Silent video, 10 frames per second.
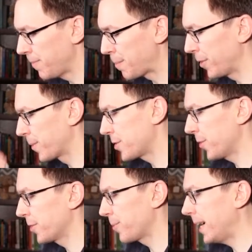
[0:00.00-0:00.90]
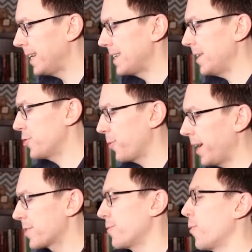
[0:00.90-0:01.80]
Remember, the return rate is a
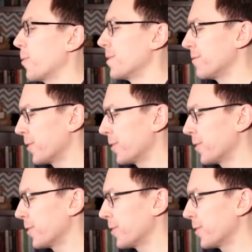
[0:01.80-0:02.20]
transformed